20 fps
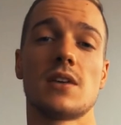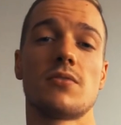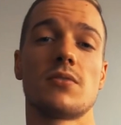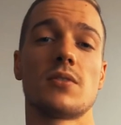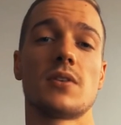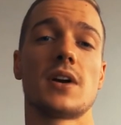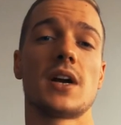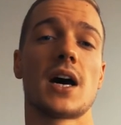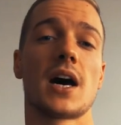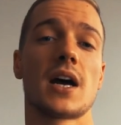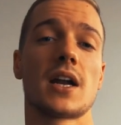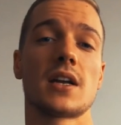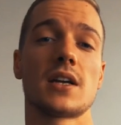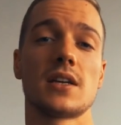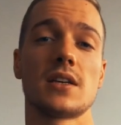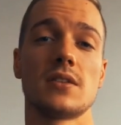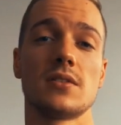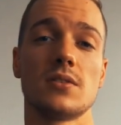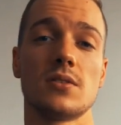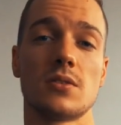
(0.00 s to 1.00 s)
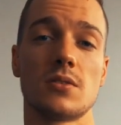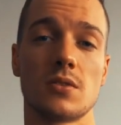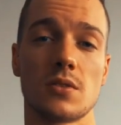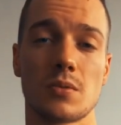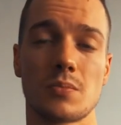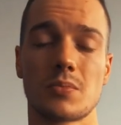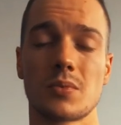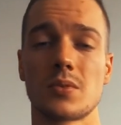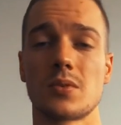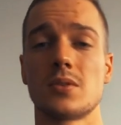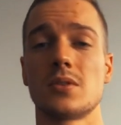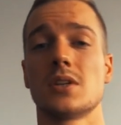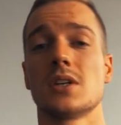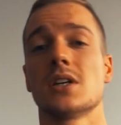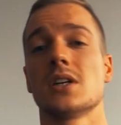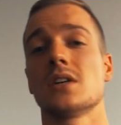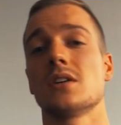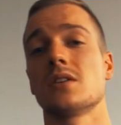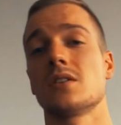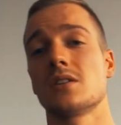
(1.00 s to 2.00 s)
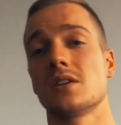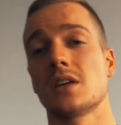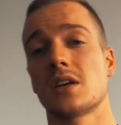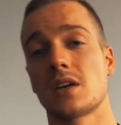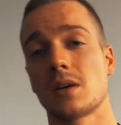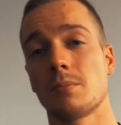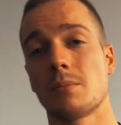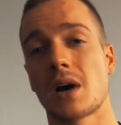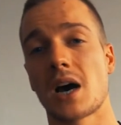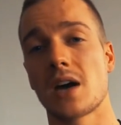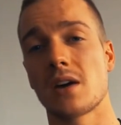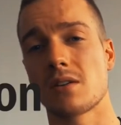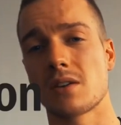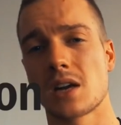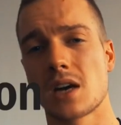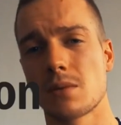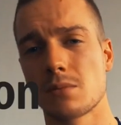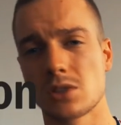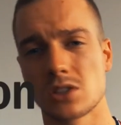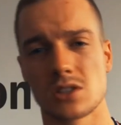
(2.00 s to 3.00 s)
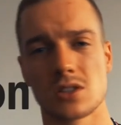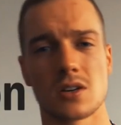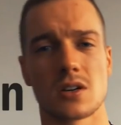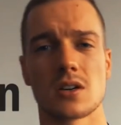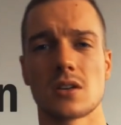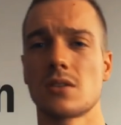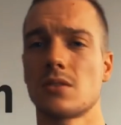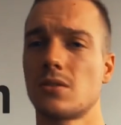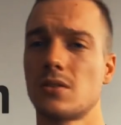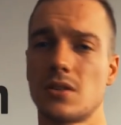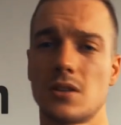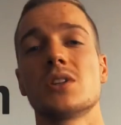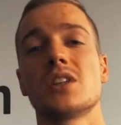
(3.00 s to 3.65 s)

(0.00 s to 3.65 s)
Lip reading: if you're not in Europe, or you can buy it on Amazon, or...